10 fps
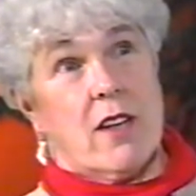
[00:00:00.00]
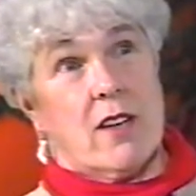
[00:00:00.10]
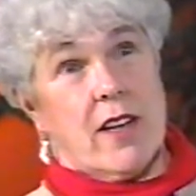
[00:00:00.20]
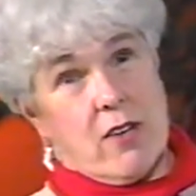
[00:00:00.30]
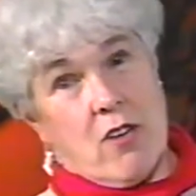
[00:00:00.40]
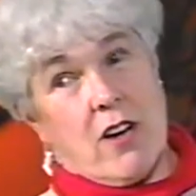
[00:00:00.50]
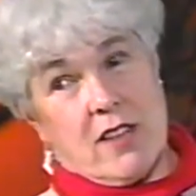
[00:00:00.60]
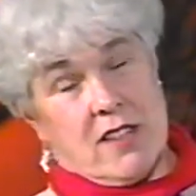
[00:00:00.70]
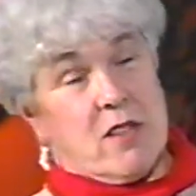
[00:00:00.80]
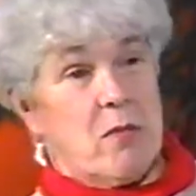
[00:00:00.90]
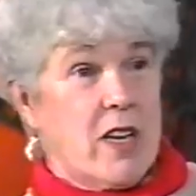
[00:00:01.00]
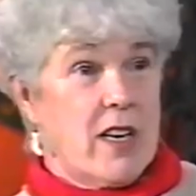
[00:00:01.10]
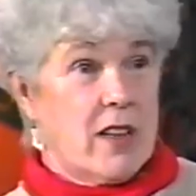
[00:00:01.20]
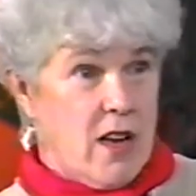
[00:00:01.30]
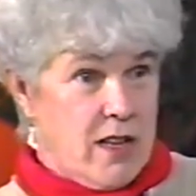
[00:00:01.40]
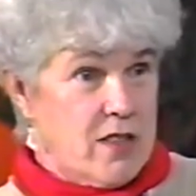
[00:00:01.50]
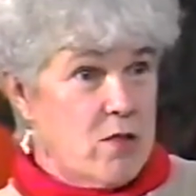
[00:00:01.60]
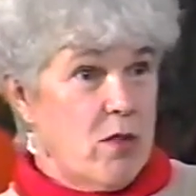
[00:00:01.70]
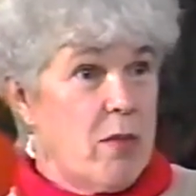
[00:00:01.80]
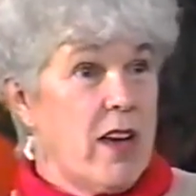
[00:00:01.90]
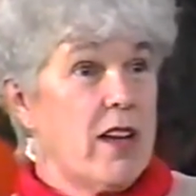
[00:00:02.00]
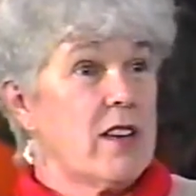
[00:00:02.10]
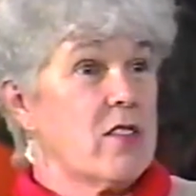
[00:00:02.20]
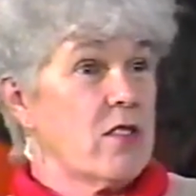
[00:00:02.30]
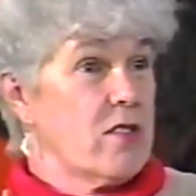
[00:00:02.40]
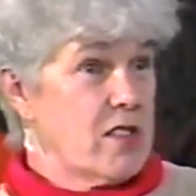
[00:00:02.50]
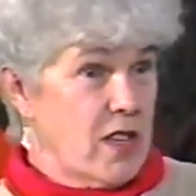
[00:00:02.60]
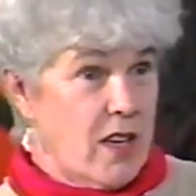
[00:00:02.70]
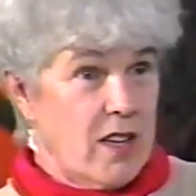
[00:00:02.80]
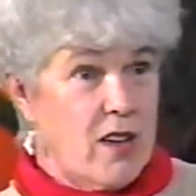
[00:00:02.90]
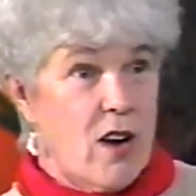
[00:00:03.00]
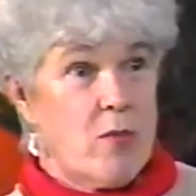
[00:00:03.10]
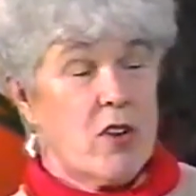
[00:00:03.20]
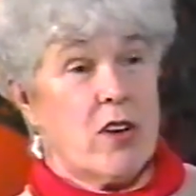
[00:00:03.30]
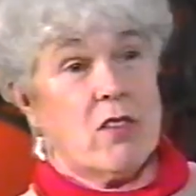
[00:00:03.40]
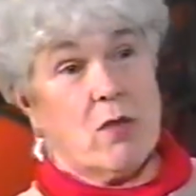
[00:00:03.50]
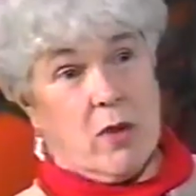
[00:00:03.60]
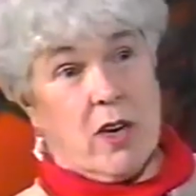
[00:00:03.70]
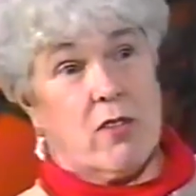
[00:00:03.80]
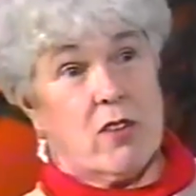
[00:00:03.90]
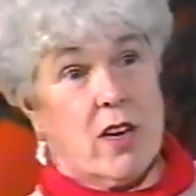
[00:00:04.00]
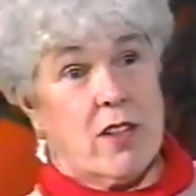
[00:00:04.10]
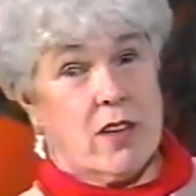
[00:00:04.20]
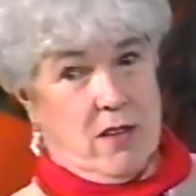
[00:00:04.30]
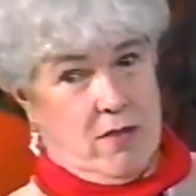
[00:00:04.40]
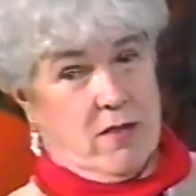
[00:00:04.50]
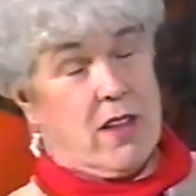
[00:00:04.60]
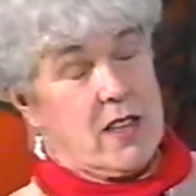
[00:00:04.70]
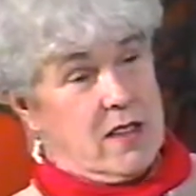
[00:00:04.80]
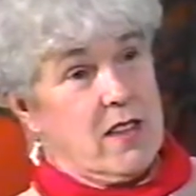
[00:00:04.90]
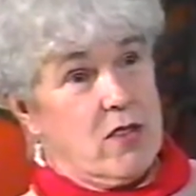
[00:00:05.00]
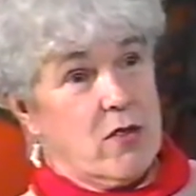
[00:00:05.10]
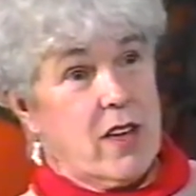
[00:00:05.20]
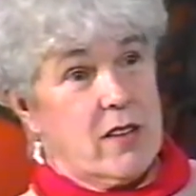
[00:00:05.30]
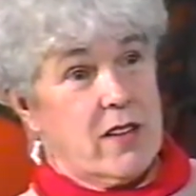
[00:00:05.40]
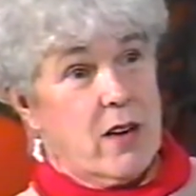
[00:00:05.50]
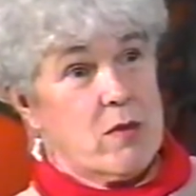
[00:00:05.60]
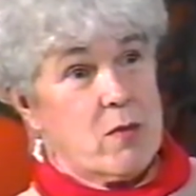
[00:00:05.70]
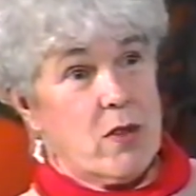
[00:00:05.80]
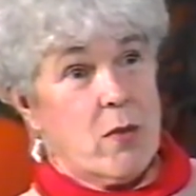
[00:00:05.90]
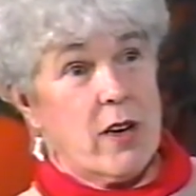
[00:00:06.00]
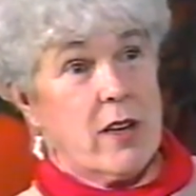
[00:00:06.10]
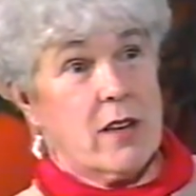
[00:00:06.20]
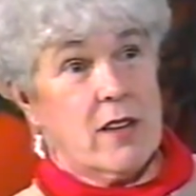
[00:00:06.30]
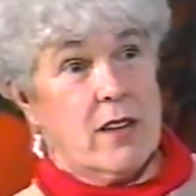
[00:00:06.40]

later on I see them playing in the high school band or singing in the operetta or whatever, and I think that, you know, that was worthwhile.